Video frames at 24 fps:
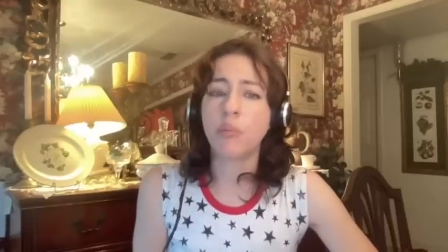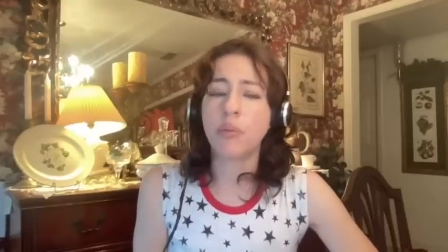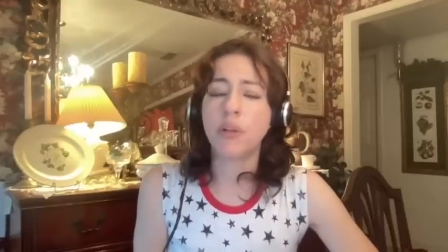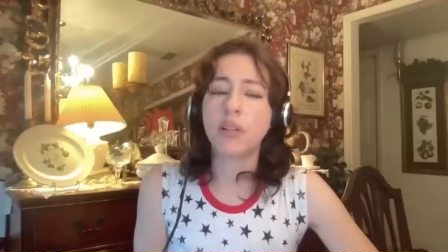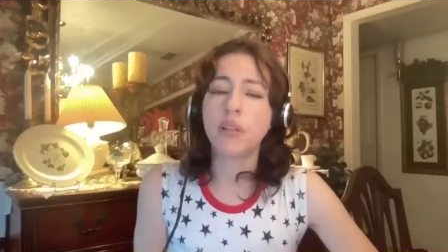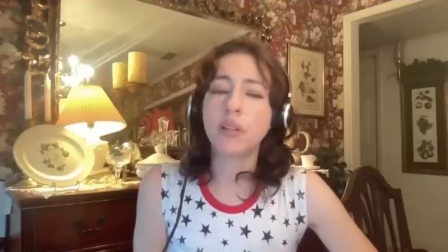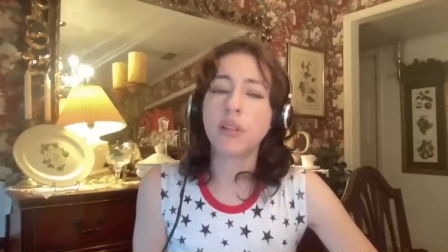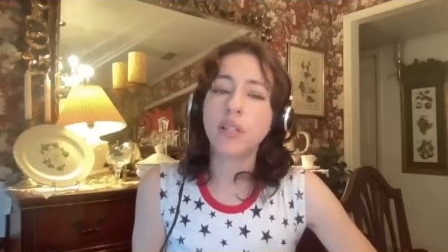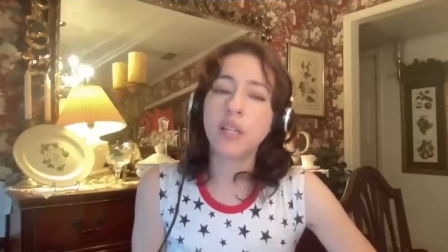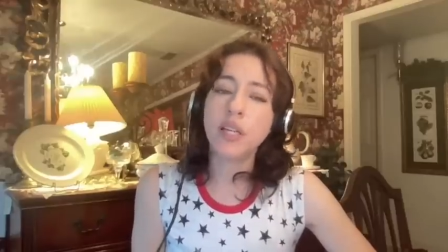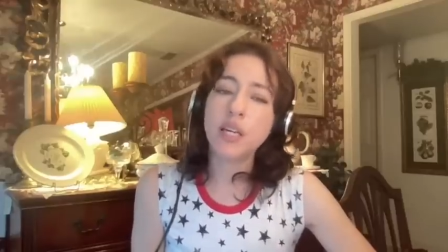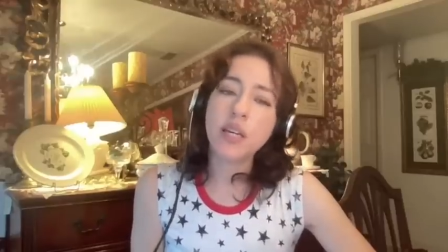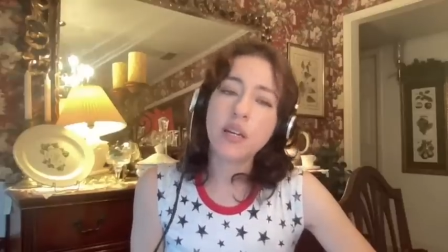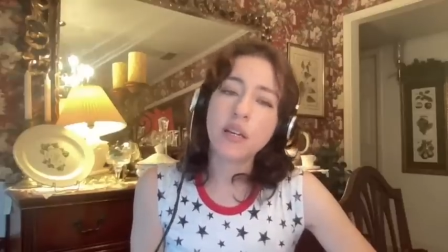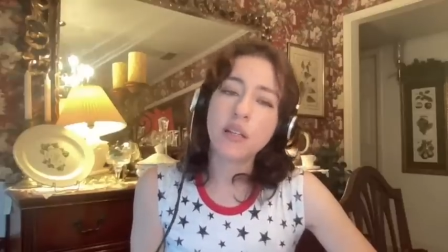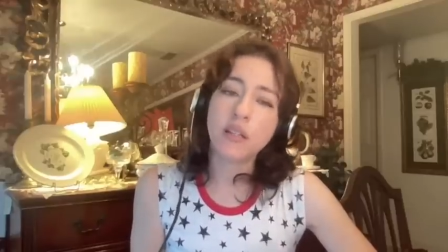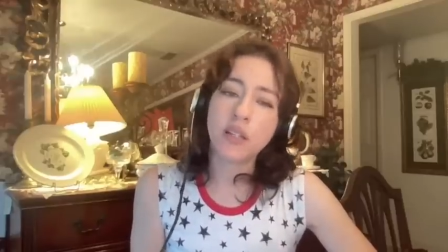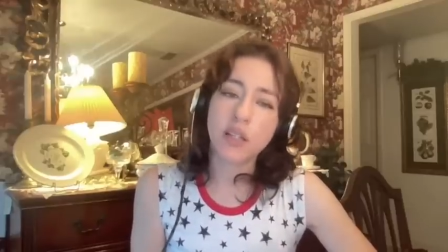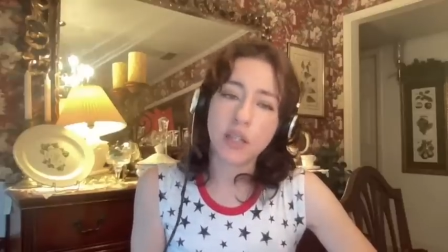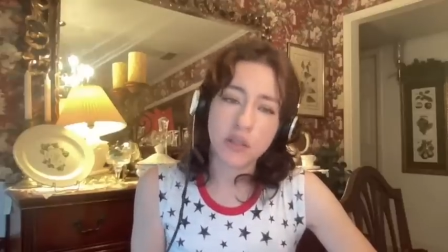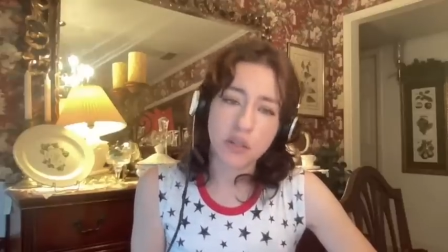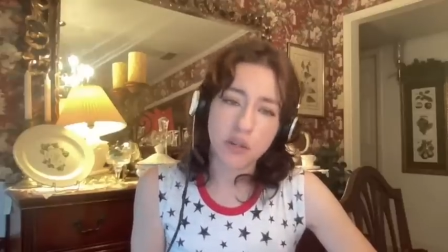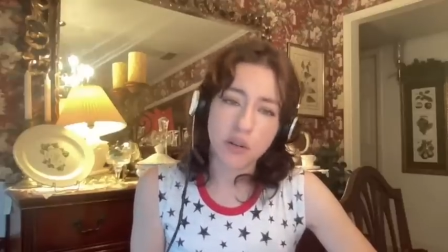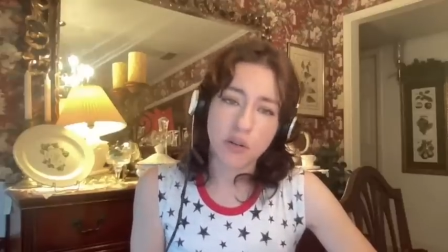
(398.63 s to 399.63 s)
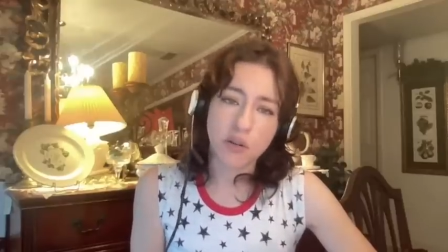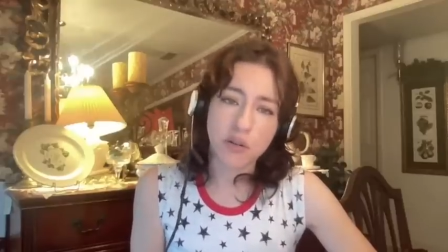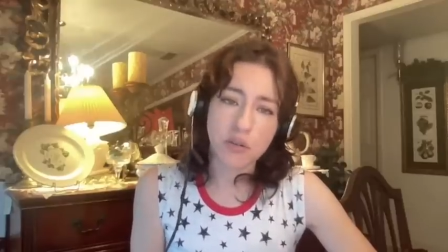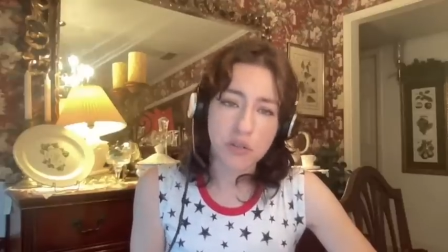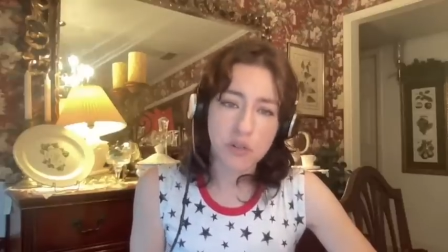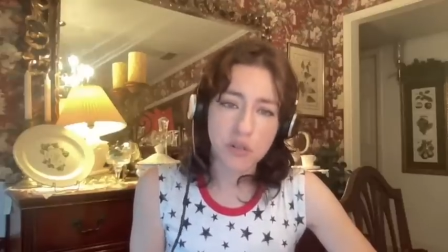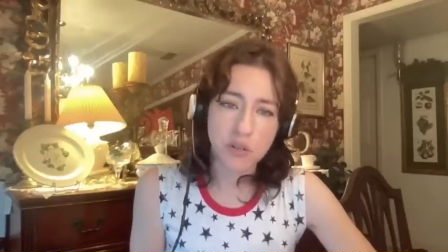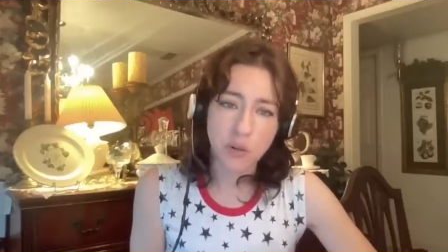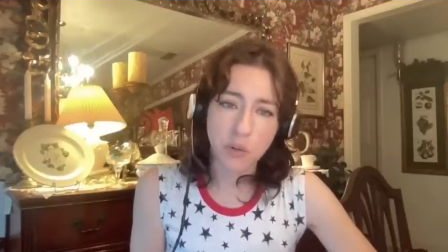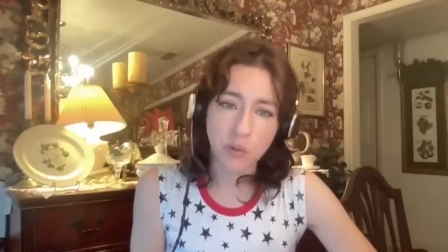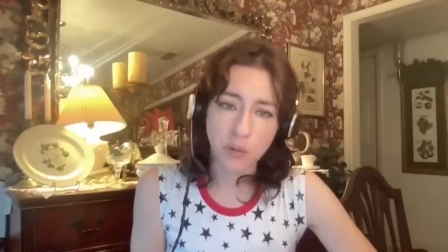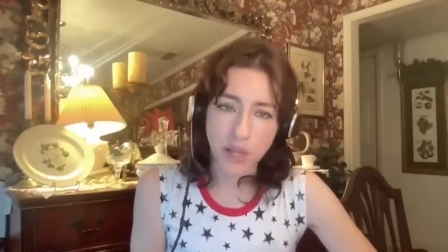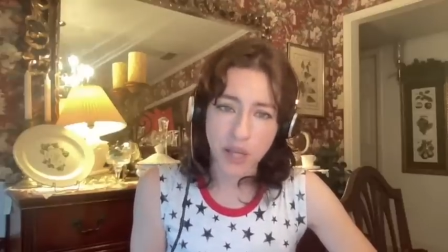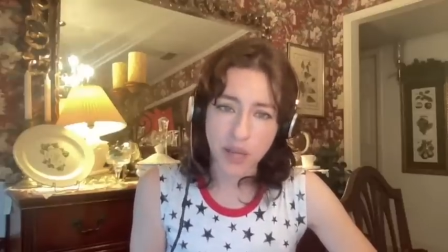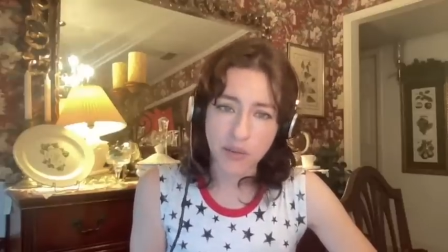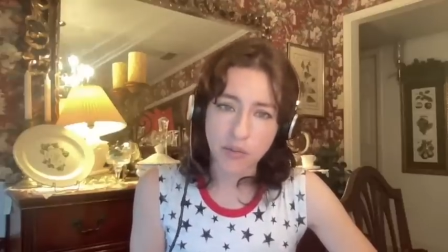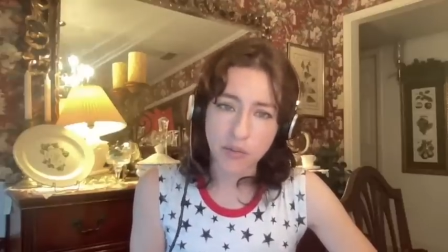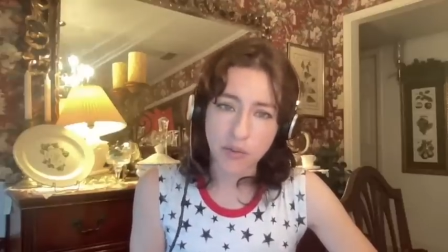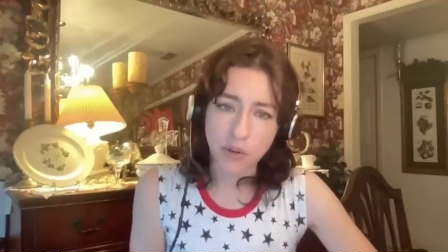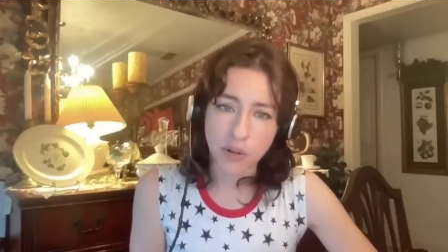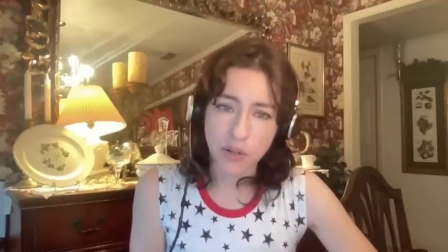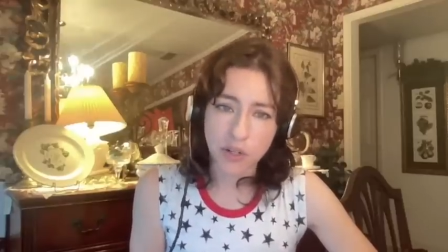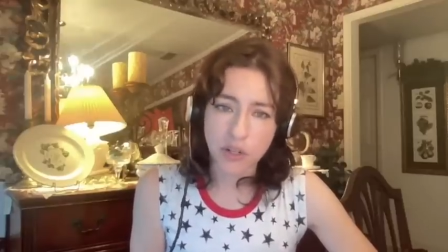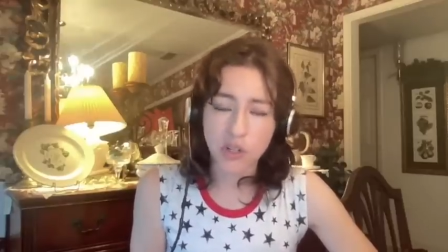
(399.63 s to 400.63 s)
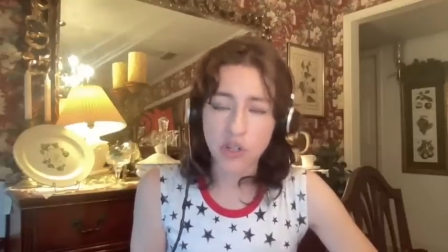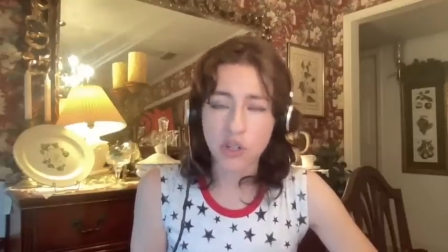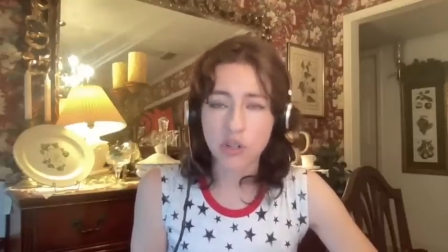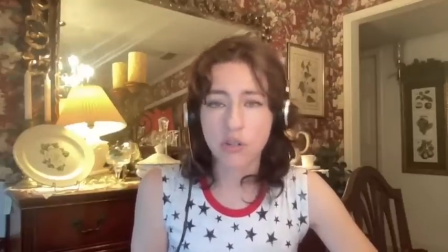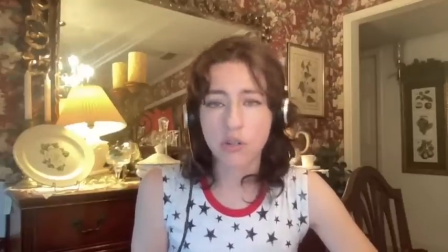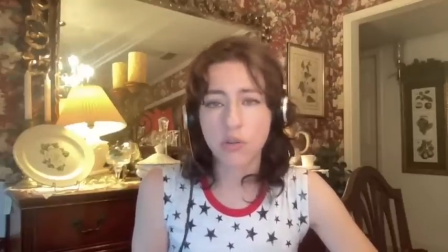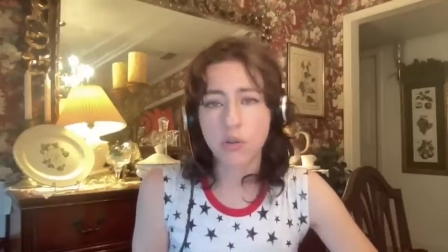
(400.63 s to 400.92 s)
but legally there is no leverage.